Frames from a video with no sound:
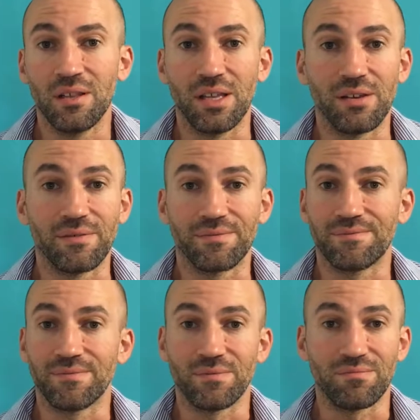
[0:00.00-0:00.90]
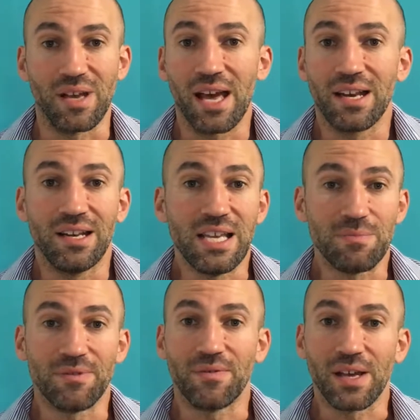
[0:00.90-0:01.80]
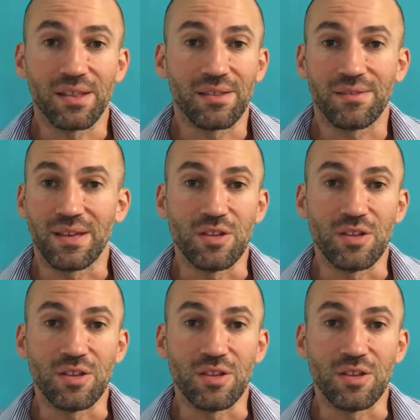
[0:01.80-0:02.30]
They've had a leap of faith